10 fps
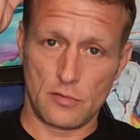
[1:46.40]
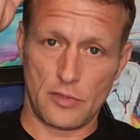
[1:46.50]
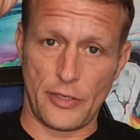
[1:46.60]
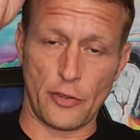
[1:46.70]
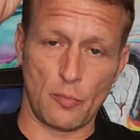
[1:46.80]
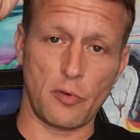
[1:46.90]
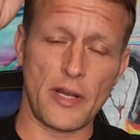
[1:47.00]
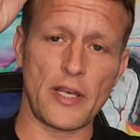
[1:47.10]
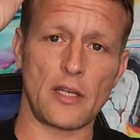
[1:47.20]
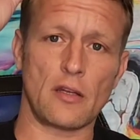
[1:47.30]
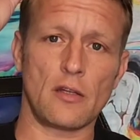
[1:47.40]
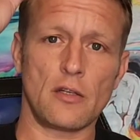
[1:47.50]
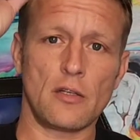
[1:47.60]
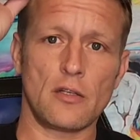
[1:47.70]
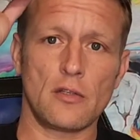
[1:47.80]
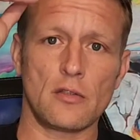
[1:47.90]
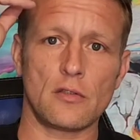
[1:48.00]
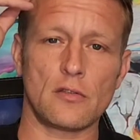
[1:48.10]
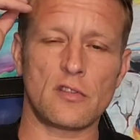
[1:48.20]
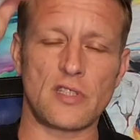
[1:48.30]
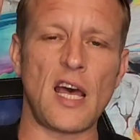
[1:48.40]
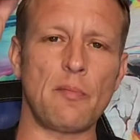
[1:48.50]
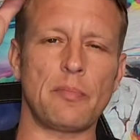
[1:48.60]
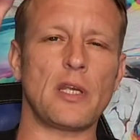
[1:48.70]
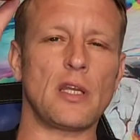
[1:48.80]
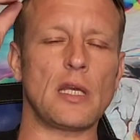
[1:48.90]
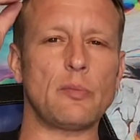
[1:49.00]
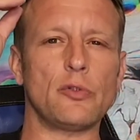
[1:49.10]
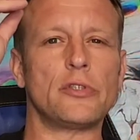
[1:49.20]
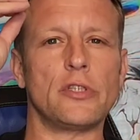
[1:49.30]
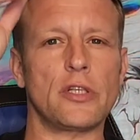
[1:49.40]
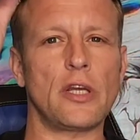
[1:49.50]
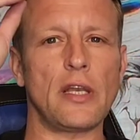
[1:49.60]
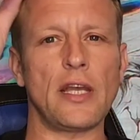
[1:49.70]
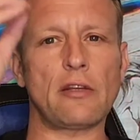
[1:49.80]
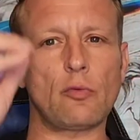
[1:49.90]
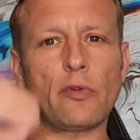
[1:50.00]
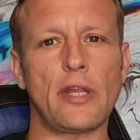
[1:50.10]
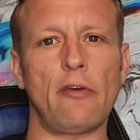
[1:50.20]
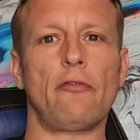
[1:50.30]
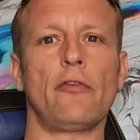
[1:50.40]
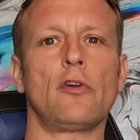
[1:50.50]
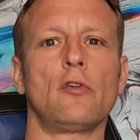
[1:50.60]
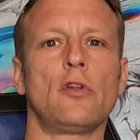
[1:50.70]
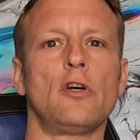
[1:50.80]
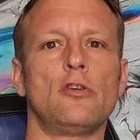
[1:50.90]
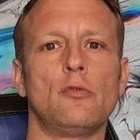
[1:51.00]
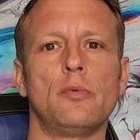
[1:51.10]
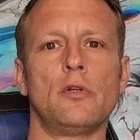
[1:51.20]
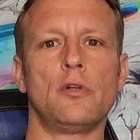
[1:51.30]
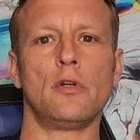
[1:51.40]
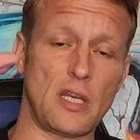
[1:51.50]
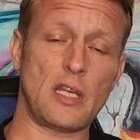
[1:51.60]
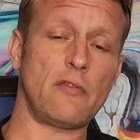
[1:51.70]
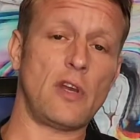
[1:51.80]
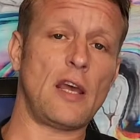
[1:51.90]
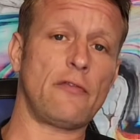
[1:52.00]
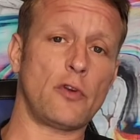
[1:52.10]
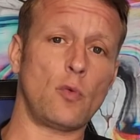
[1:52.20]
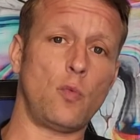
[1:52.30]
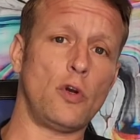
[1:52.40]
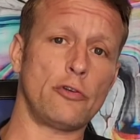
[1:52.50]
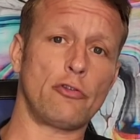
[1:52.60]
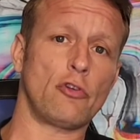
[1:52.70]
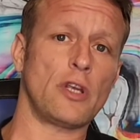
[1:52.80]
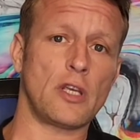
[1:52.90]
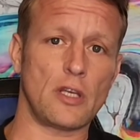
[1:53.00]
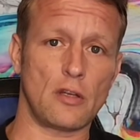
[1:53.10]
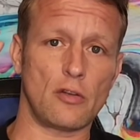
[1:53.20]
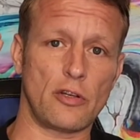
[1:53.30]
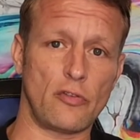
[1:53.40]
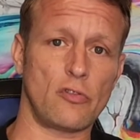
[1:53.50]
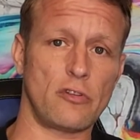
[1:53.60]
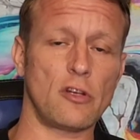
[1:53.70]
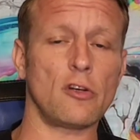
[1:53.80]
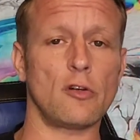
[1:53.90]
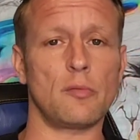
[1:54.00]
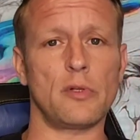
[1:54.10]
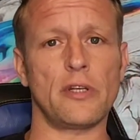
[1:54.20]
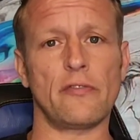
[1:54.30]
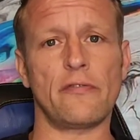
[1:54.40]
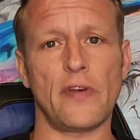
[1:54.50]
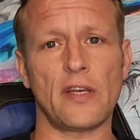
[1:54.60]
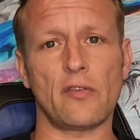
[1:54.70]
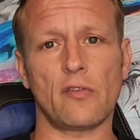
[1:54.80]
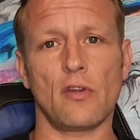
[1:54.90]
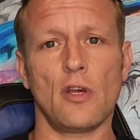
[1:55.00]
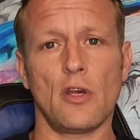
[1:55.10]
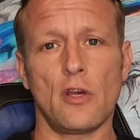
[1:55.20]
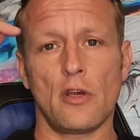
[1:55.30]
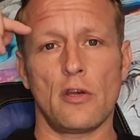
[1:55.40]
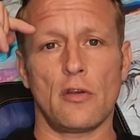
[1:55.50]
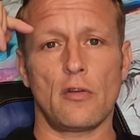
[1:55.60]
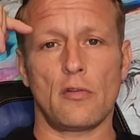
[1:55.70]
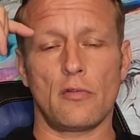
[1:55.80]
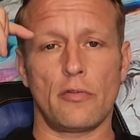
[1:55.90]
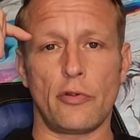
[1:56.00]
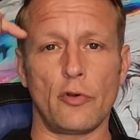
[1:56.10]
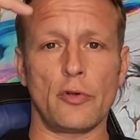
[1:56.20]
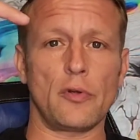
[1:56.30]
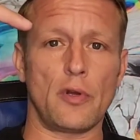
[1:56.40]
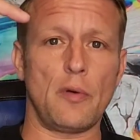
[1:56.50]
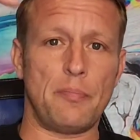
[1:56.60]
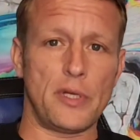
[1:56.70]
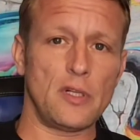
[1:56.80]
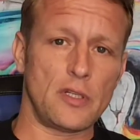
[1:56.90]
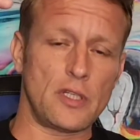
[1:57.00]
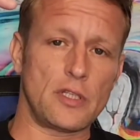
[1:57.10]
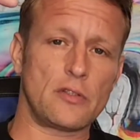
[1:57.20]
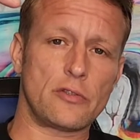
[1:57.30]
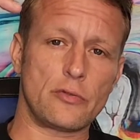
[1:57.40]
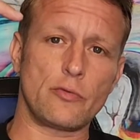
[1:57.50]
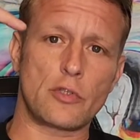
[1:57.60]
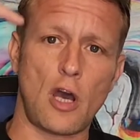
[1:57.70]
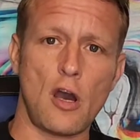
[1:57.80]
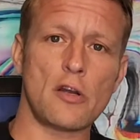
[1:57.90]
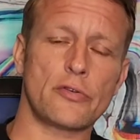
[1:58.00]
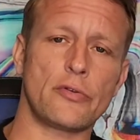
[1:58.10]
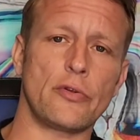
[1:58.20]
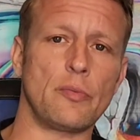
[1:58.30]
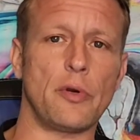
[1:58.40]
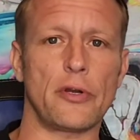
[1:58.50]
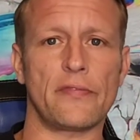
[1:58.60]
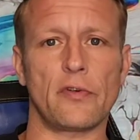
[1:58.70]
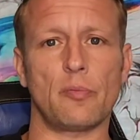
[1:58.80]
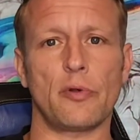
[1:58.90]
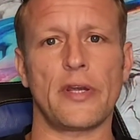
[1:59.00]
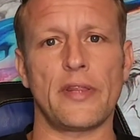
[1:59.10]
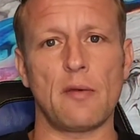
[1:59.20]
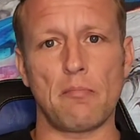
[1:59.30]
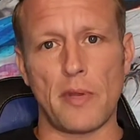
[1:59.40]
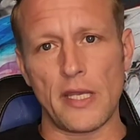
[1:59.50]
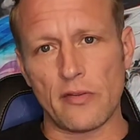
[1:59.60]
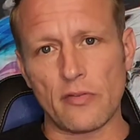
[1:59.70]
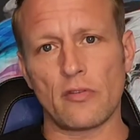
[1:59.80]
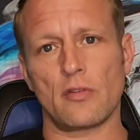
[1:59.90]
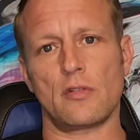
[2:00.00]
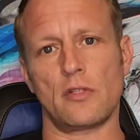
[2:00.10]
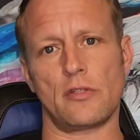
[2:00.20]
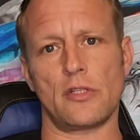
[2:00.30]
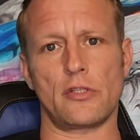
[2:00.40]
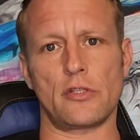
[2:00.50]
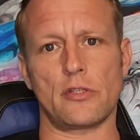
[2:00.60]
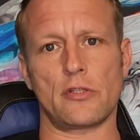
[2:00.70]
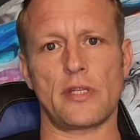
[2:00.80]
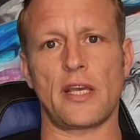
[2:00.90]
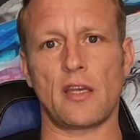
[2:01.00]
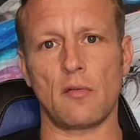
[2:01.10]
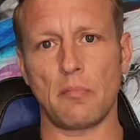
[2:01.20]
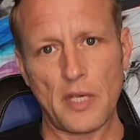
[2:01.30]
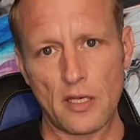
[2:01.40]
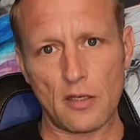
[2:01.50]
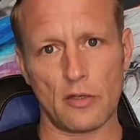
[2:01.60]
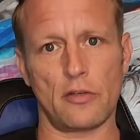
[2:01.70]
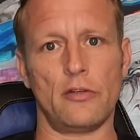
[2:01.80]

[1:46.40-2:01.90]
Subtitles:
in your brain stop being able to connect with that frontal lobe. And even after one drink, it considerably affects your ability to talk to the part of your brain that makes decisions, that can make good